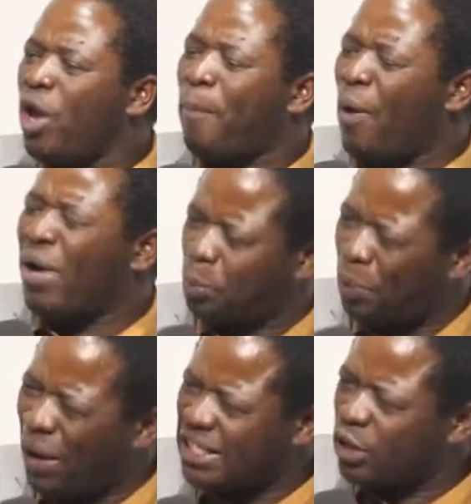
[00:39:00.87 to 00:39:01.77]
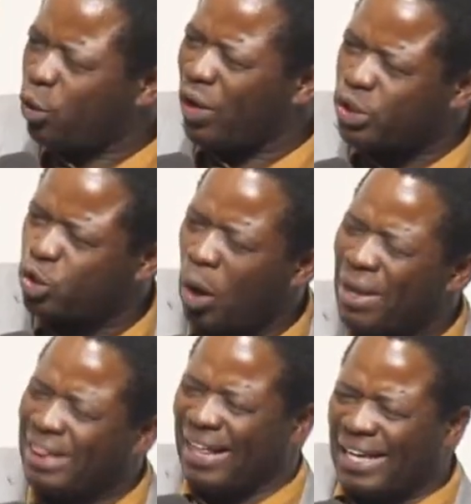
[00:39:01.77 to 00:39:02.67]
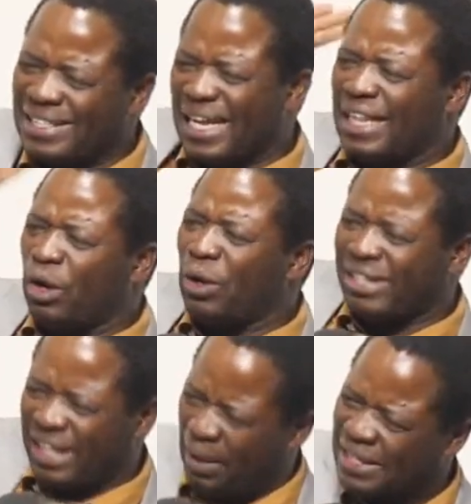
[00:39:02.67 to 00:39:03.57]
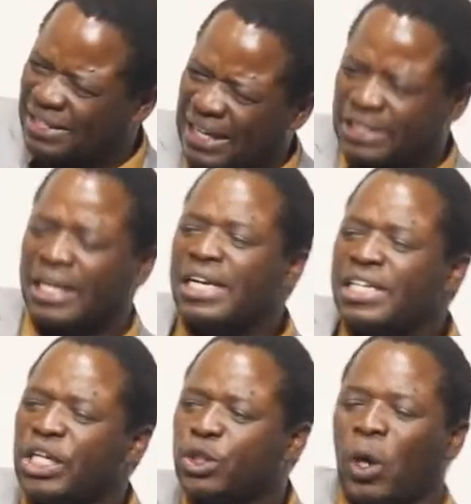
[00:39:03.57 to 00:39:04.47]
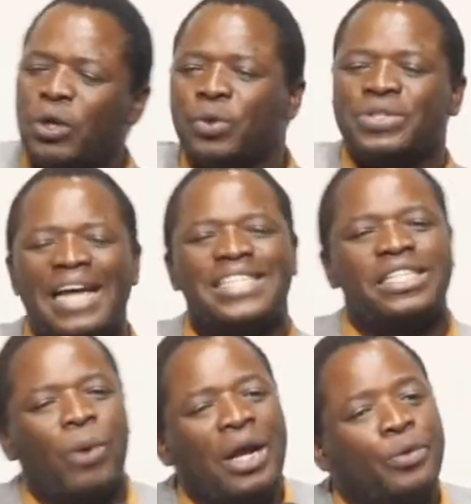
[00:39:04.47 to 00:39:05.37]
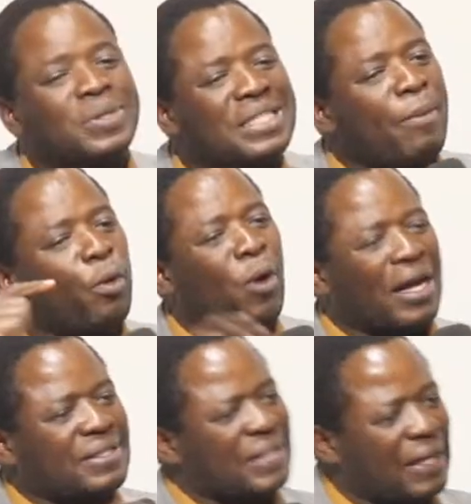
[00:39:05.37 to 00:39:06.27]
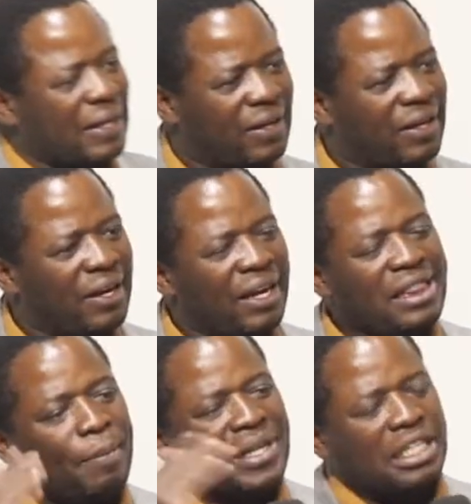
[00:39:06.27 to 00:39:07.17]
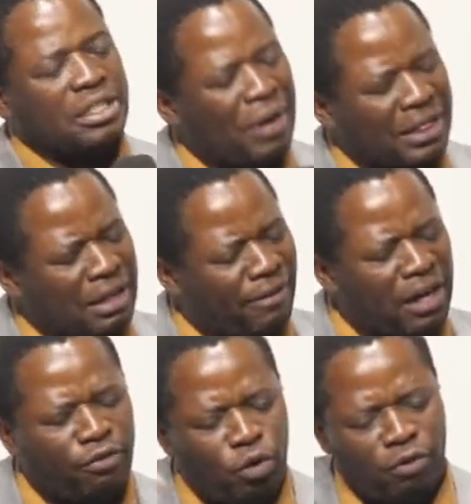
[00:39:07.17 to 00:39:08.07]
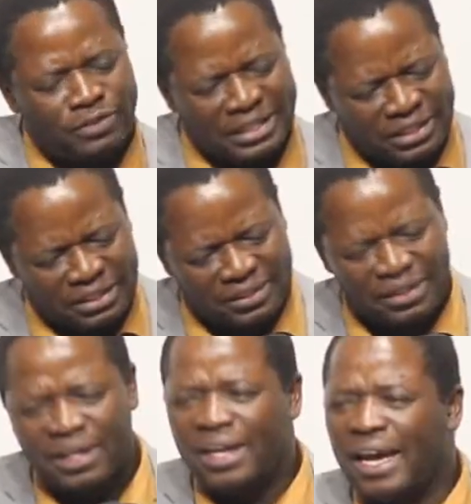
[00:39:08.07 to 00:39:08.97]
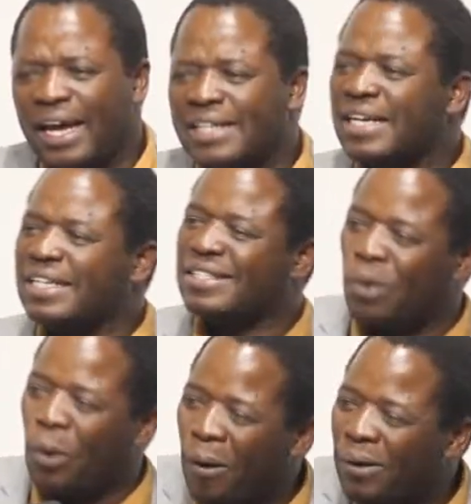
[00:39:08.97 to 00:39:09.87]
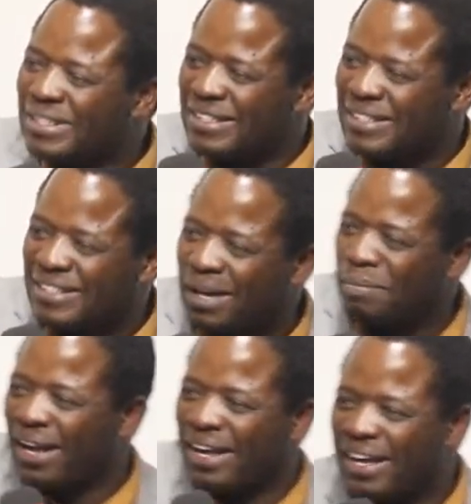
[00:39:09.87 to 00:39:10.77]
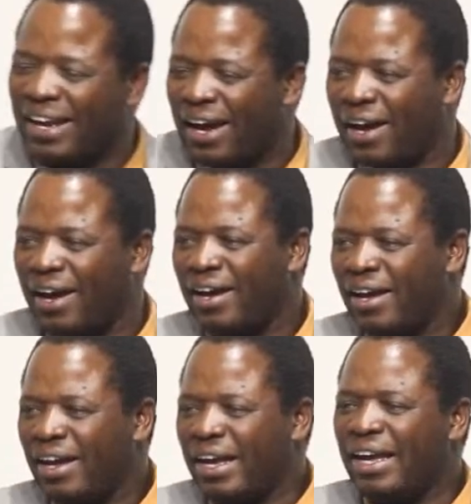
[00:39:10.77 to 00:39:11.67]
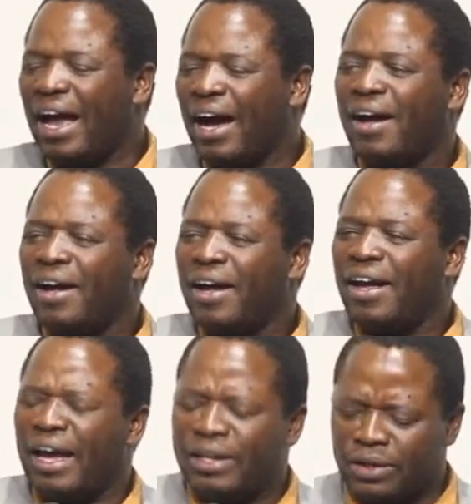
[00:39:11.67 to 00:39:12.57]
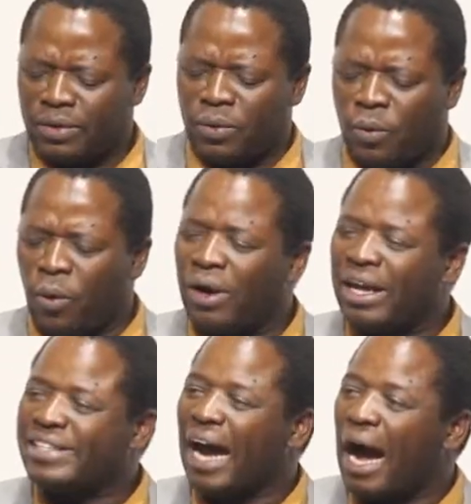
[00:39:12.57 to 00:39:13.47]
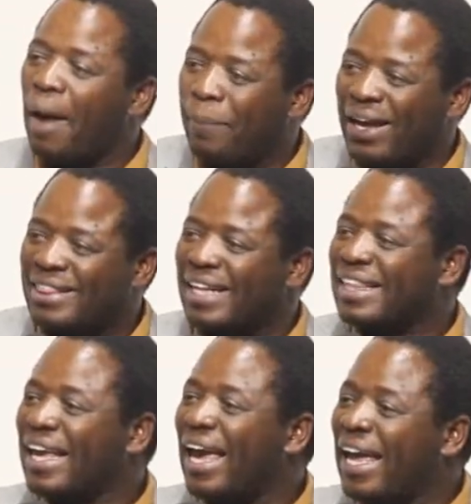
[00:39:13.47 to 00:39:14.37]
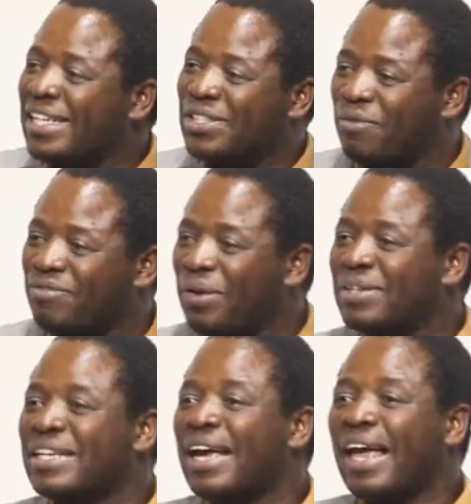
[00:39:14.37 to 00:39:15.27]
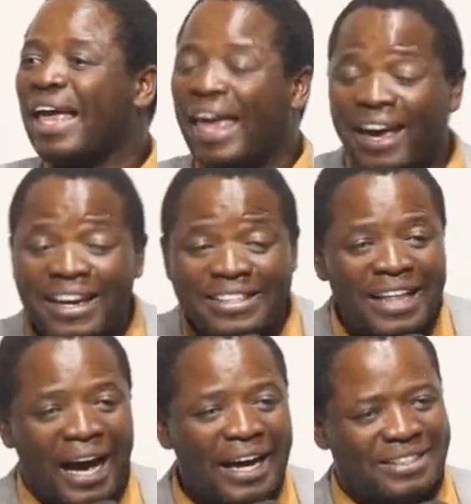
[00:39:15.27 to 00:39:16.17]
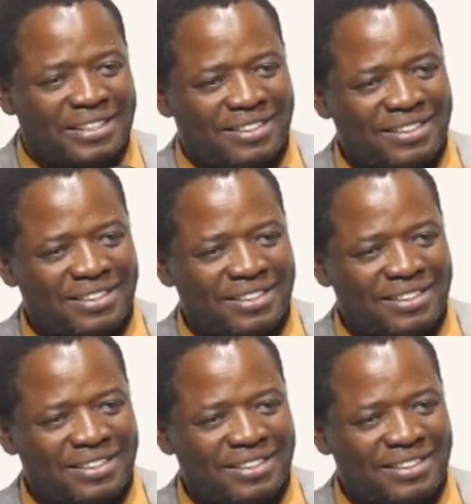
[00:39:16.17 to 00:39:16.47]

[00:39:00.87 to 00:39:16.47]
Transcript: Weaver was passing through a storm and thus said the Lord came and said, she's going to die. She went to someone who was sick. In the message, make the valley full of ditches and says, God is still my healer. healer. And God, it happened that the angel of the Lord heard that.